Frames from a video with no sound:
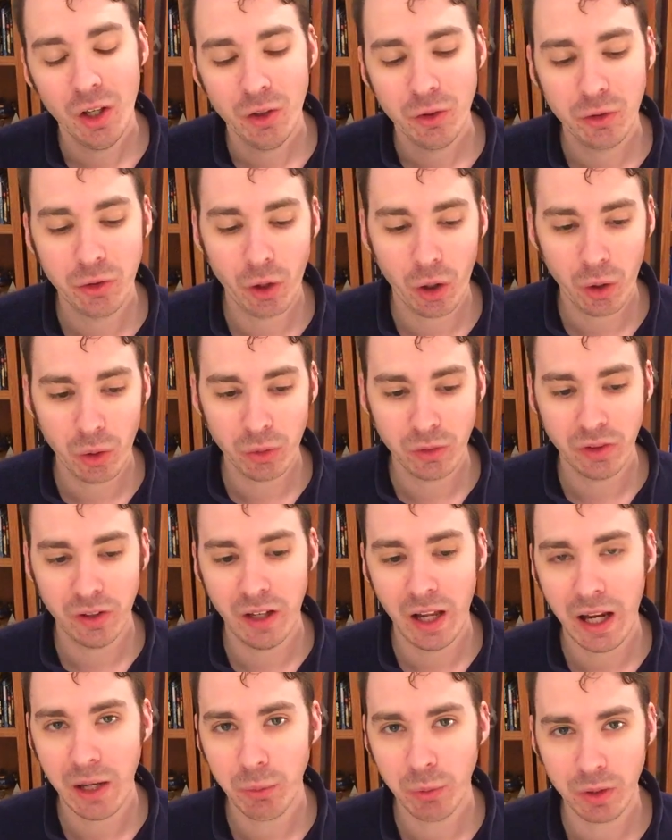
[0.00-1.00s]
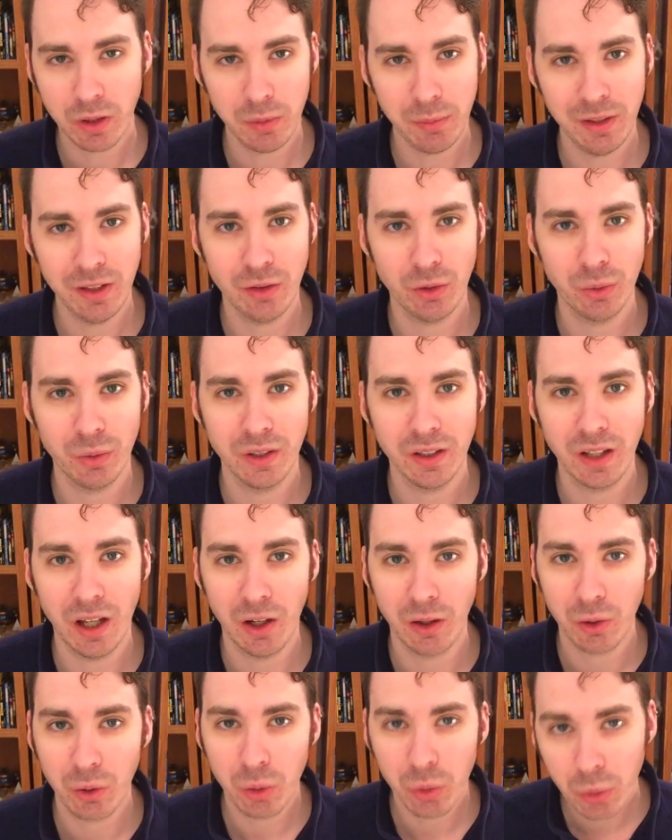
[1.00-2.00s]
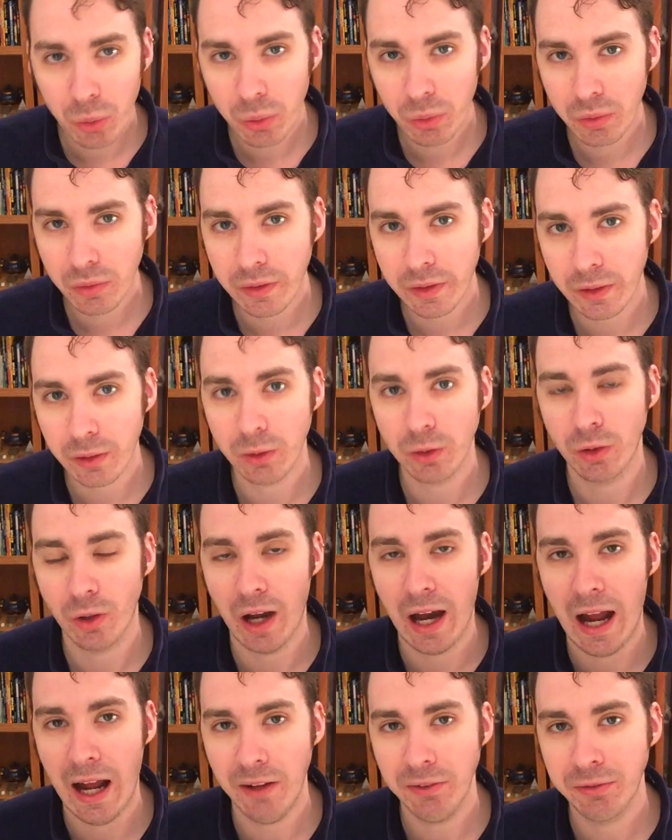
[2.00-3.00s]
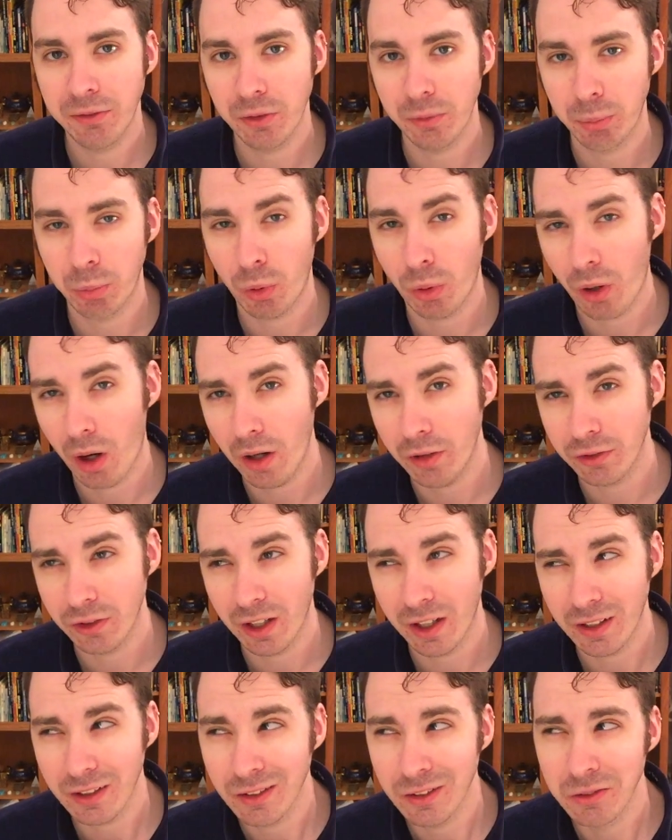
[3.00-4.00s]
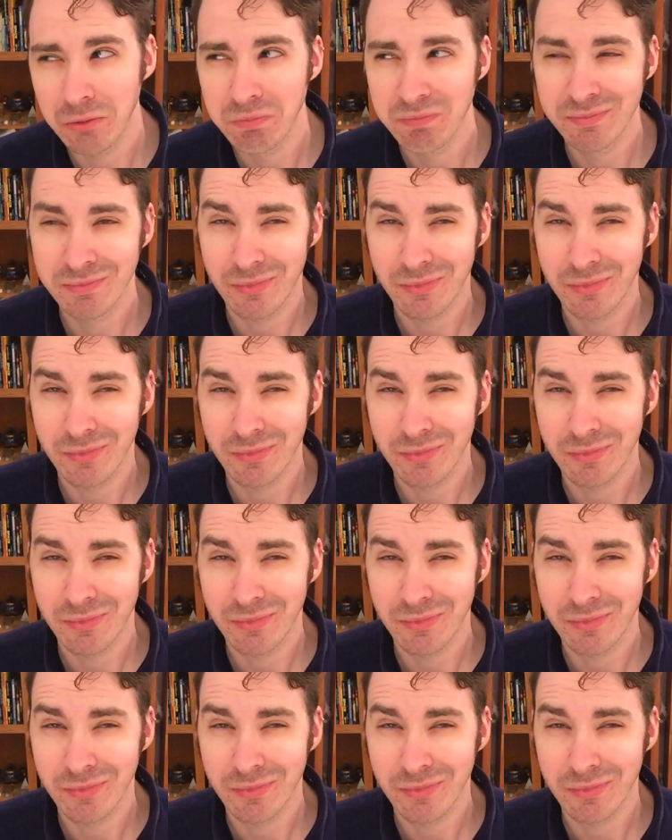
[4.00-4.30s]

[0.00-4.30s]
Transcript: So today we're going to be doing a cool little craft project,